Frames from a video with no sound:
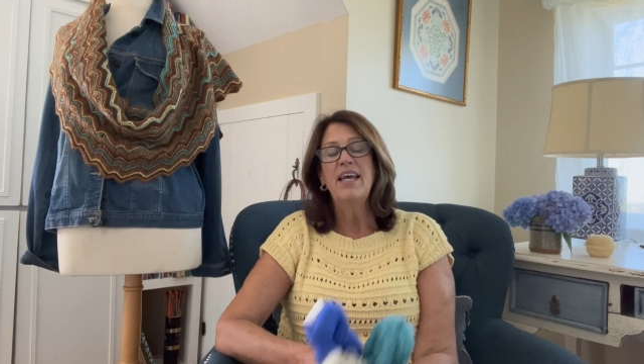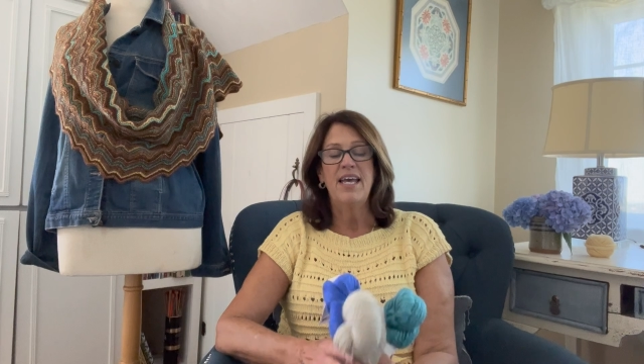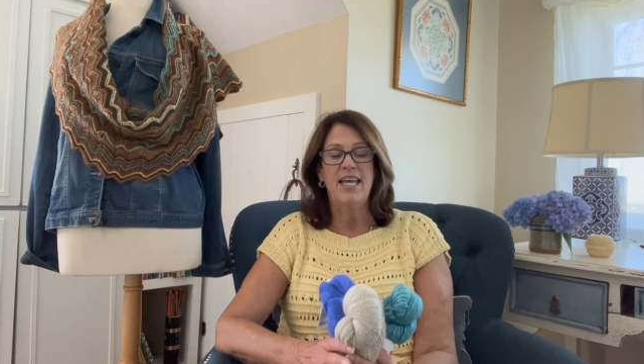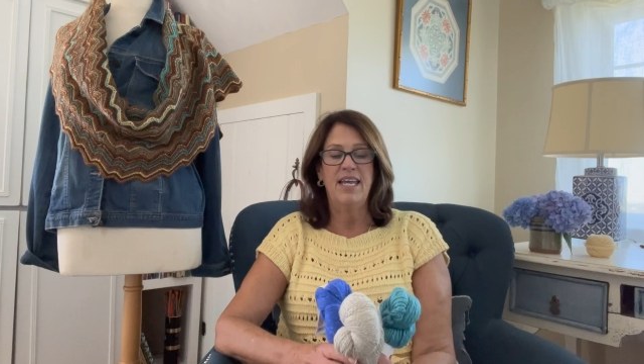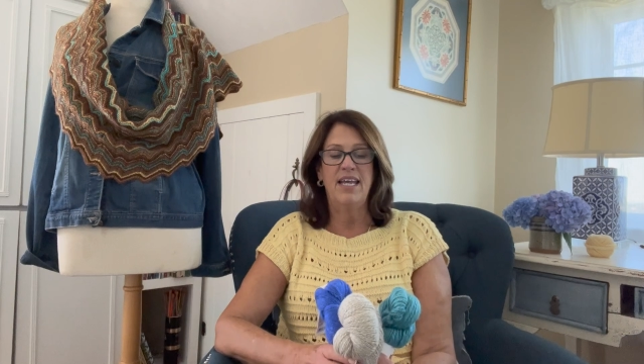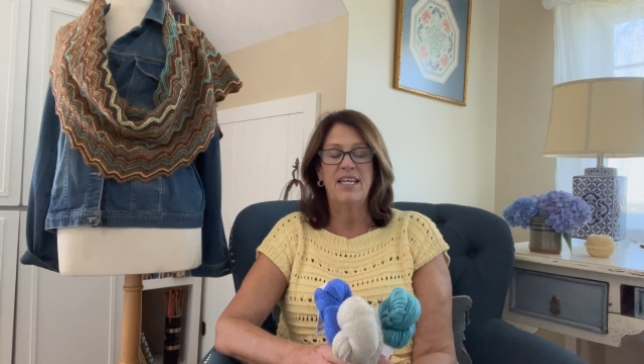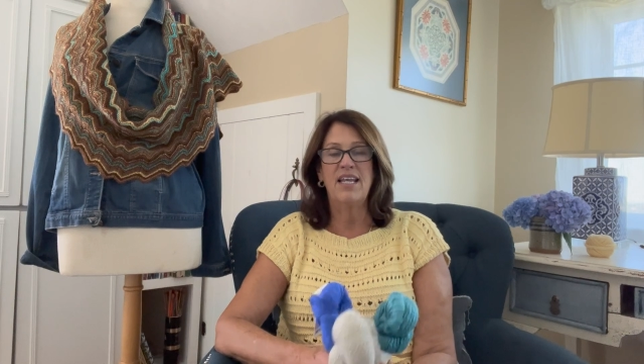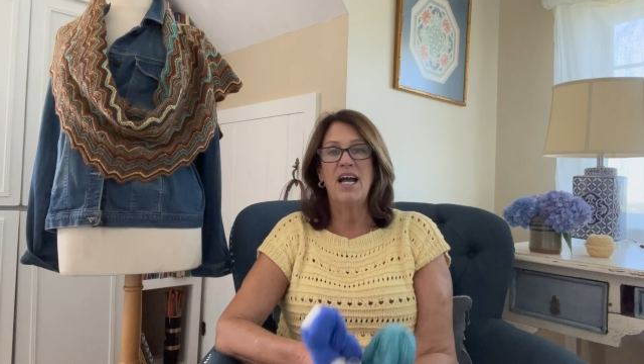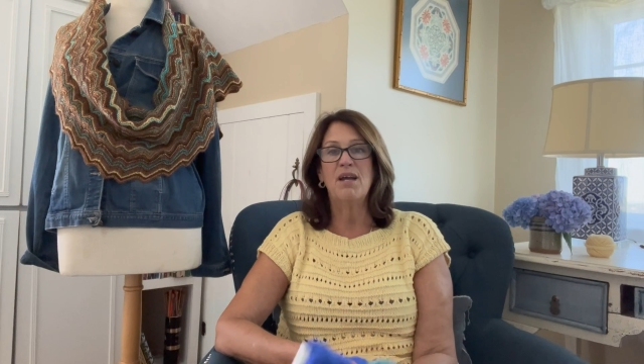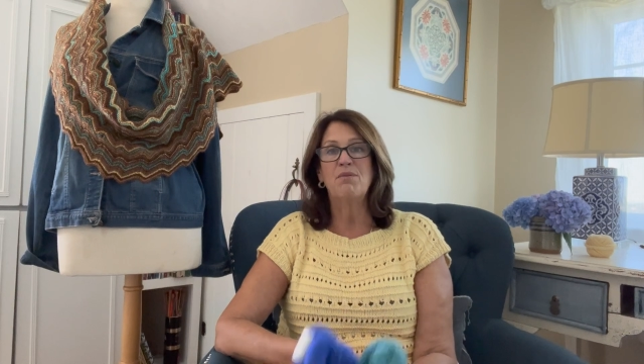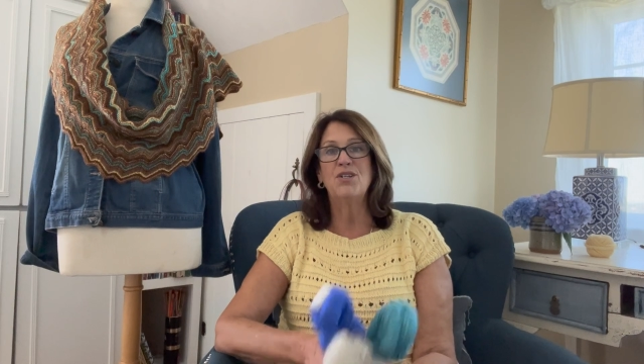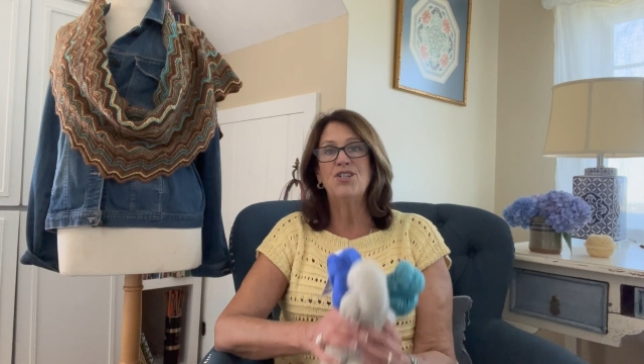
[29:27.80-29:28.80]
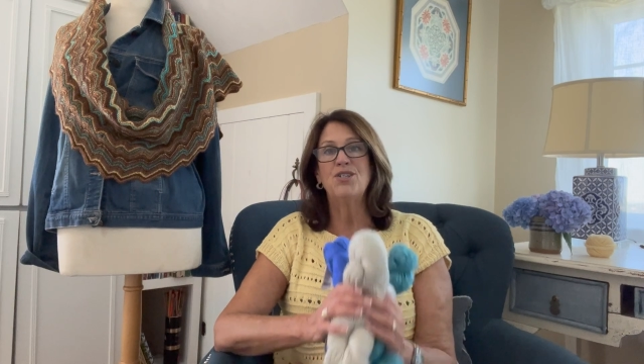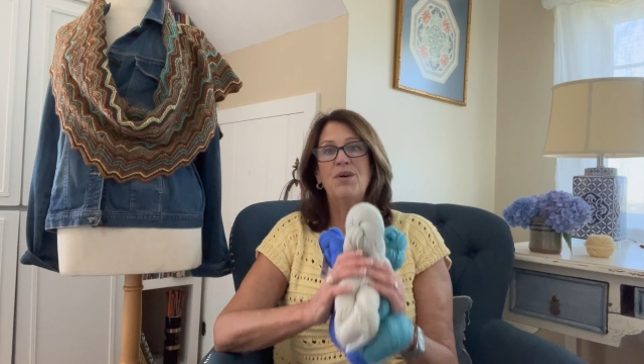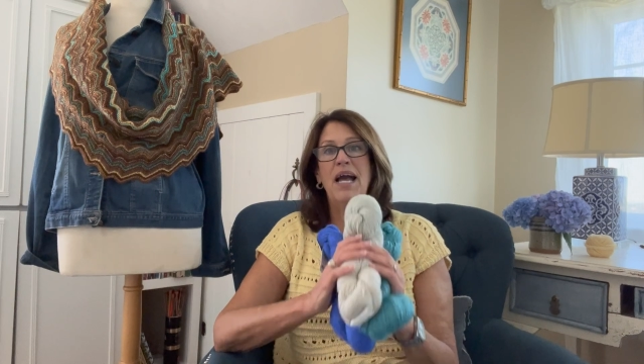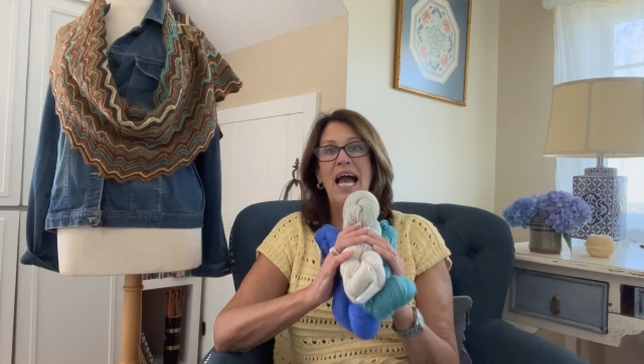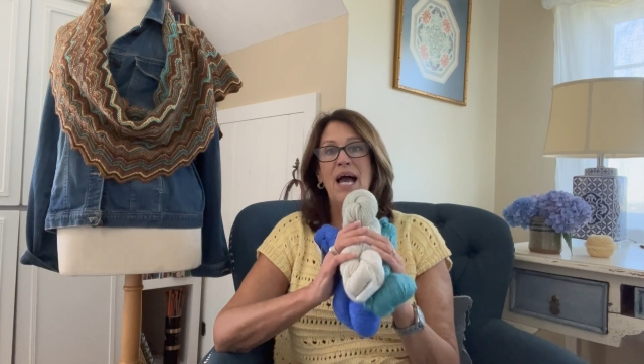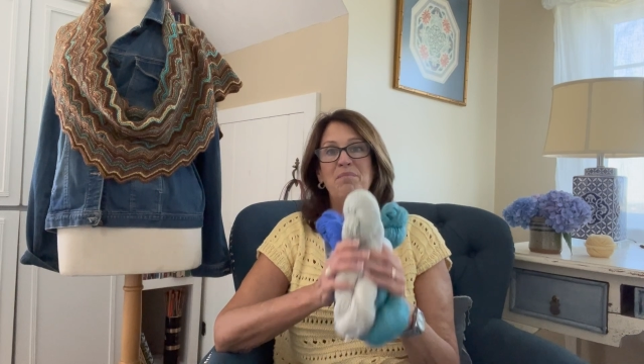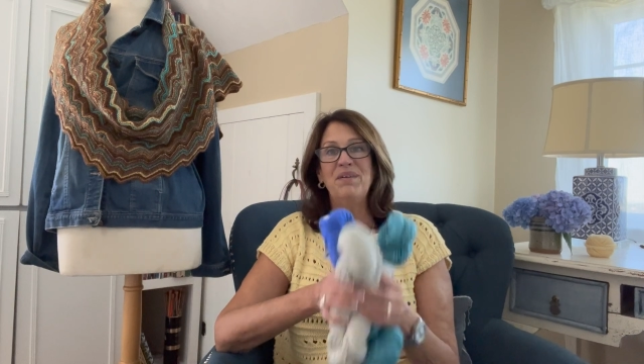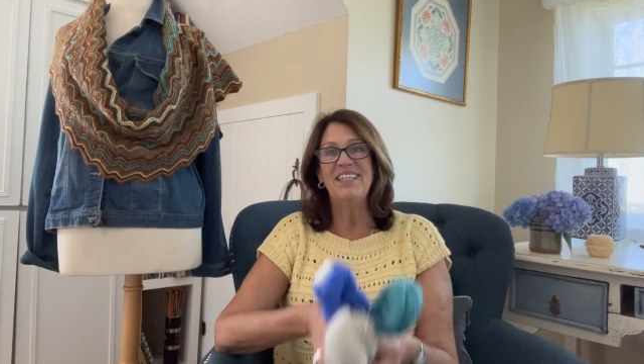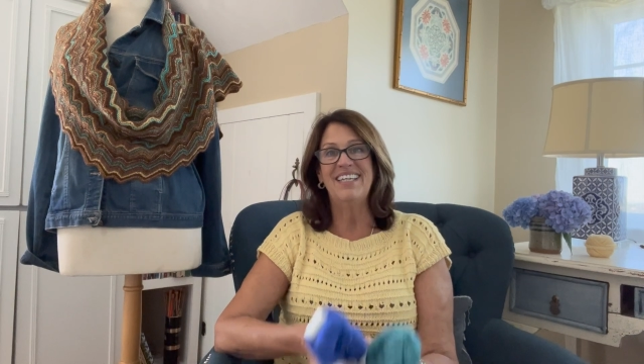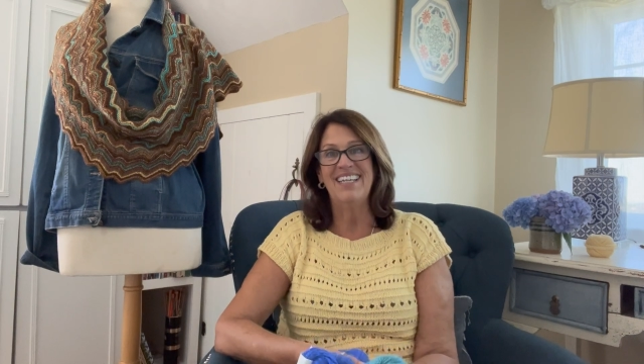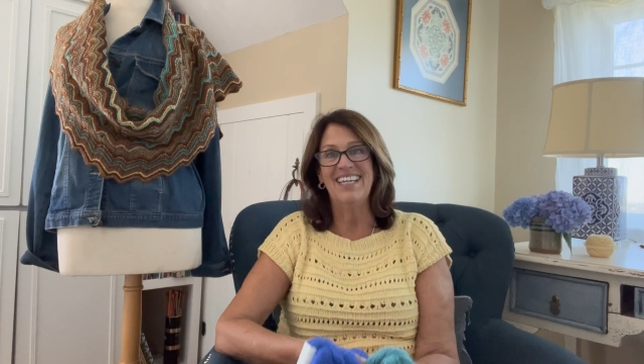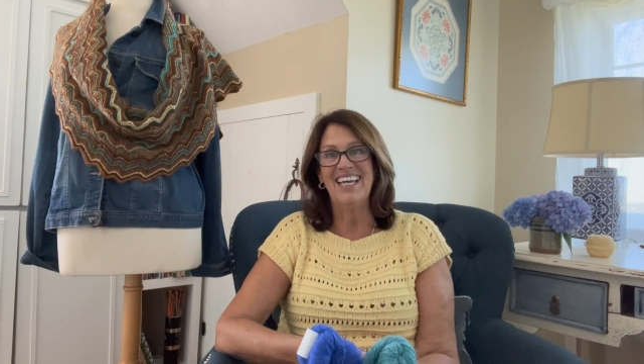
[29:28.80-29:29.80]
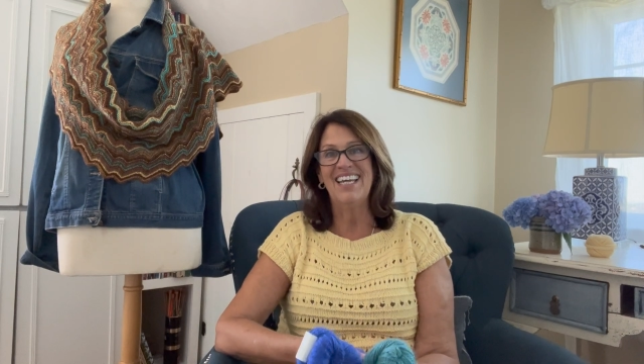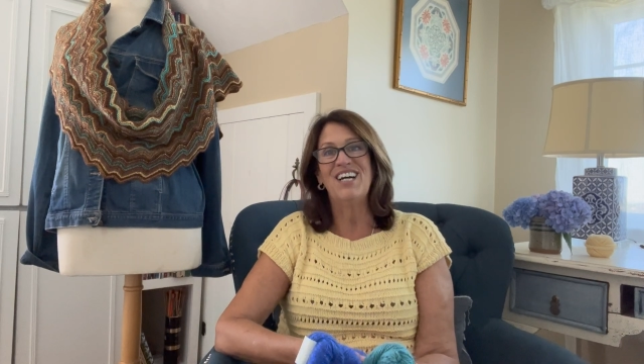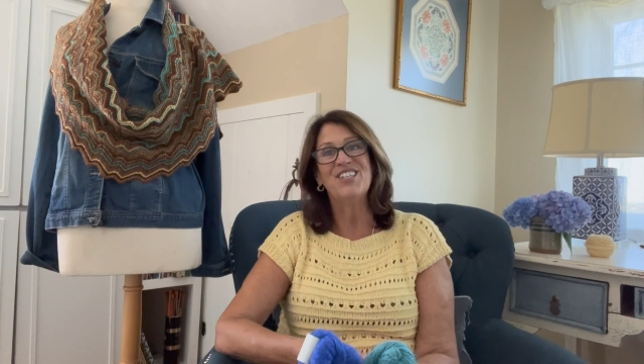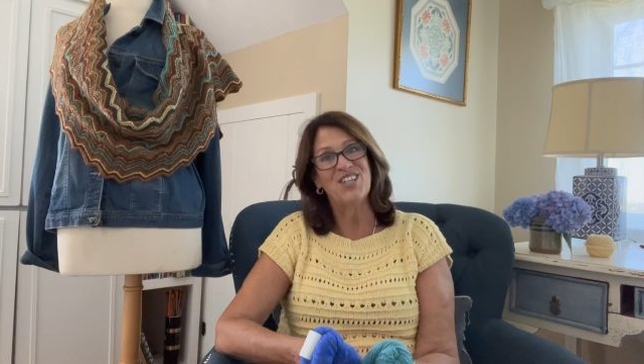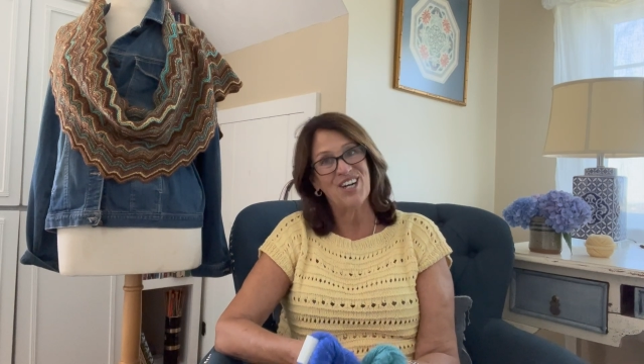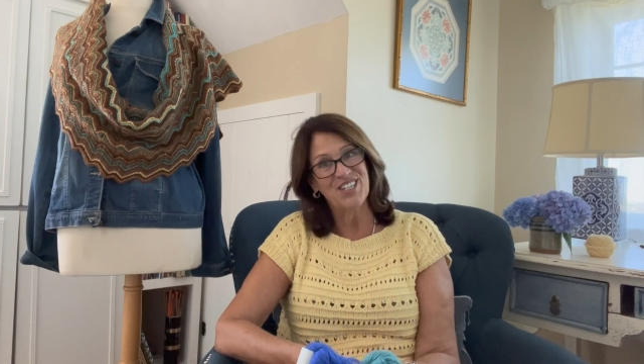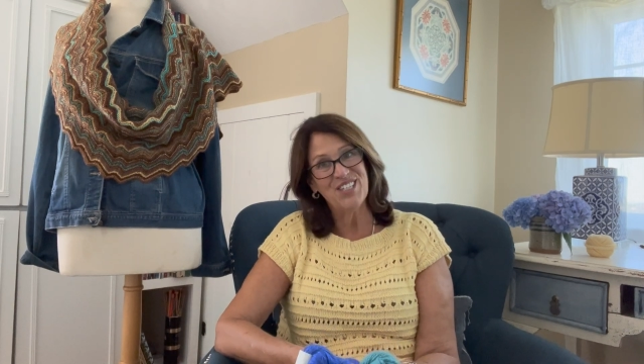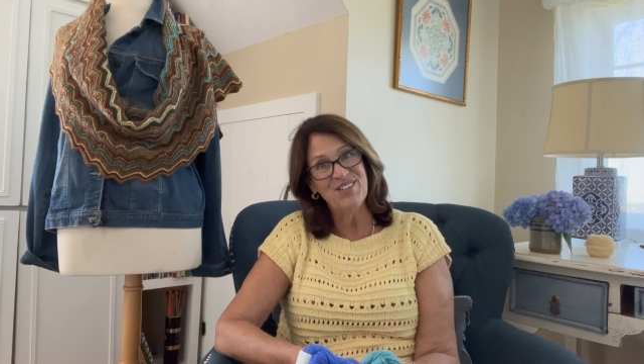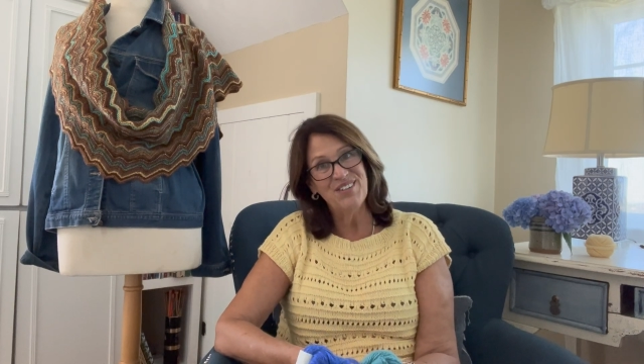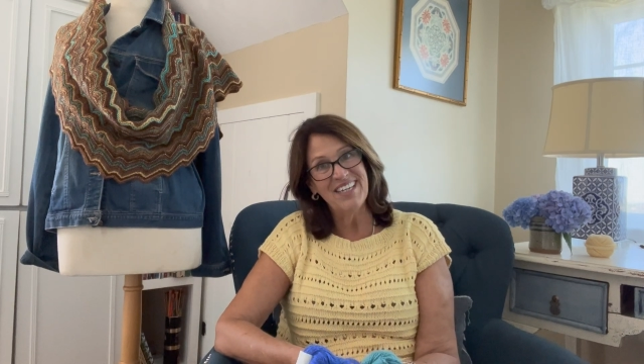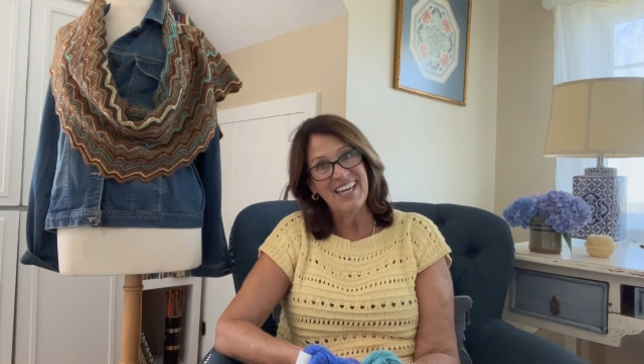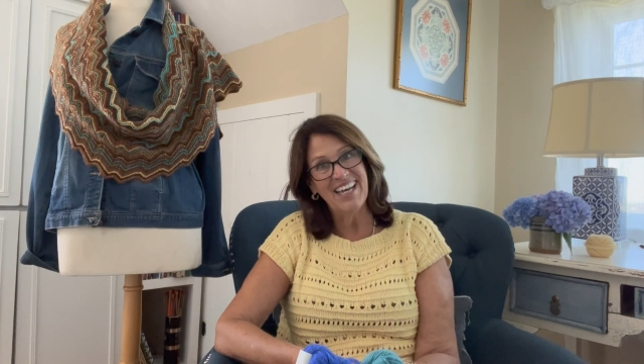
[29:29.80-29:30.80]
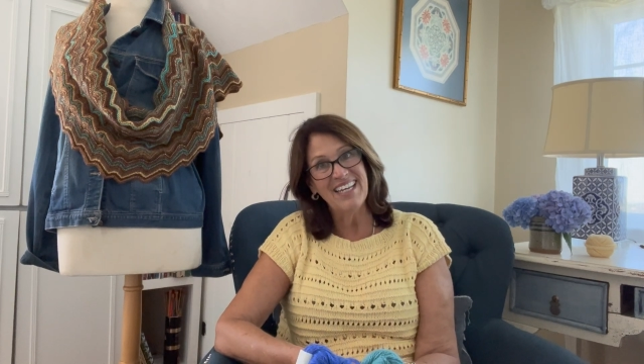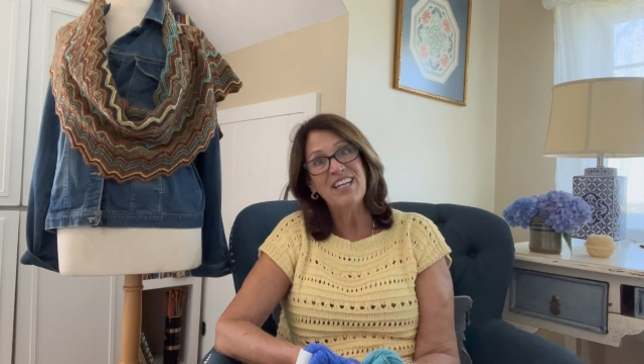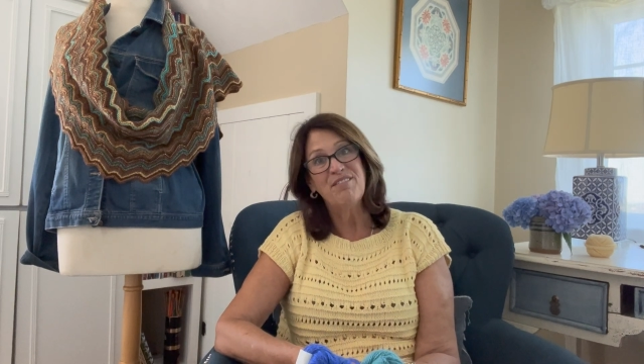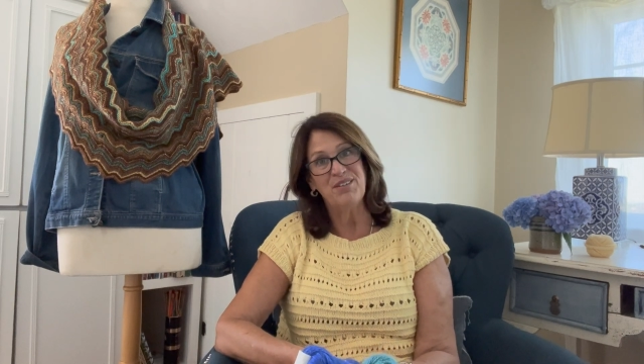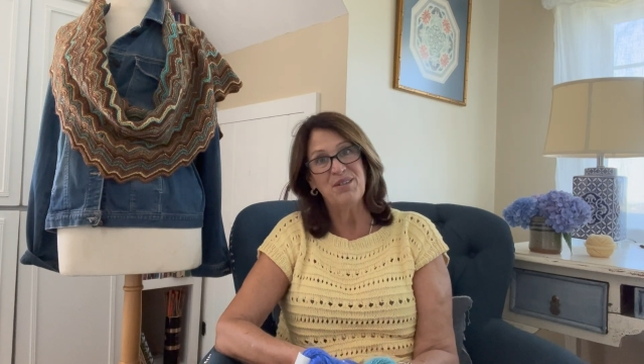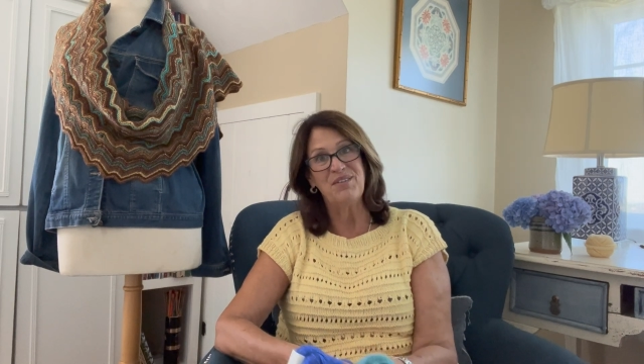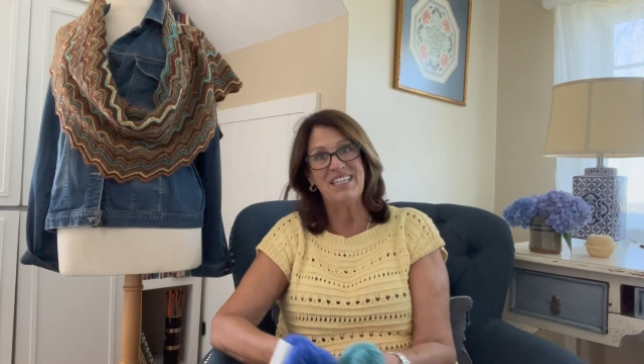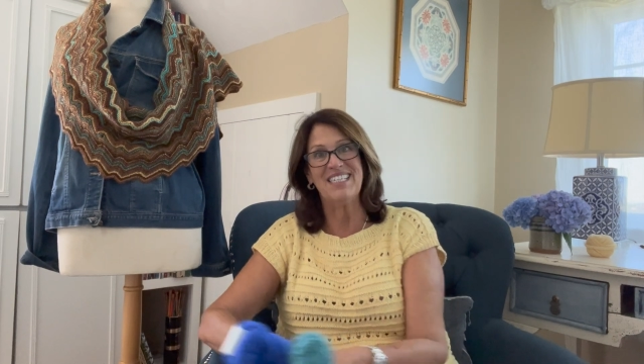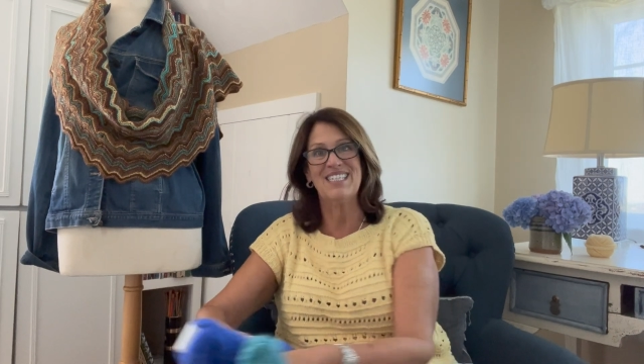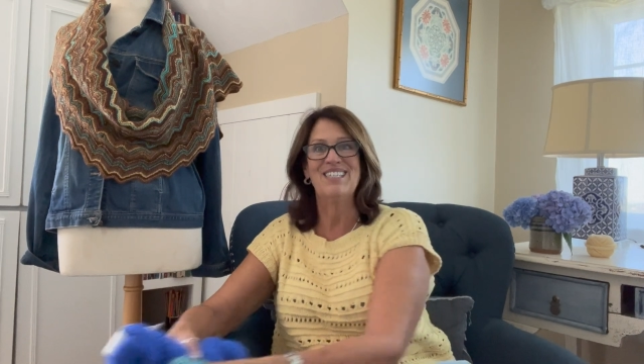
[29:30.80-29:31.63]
and I wish you happy knitting, and I'll talk to you again in a few weeks.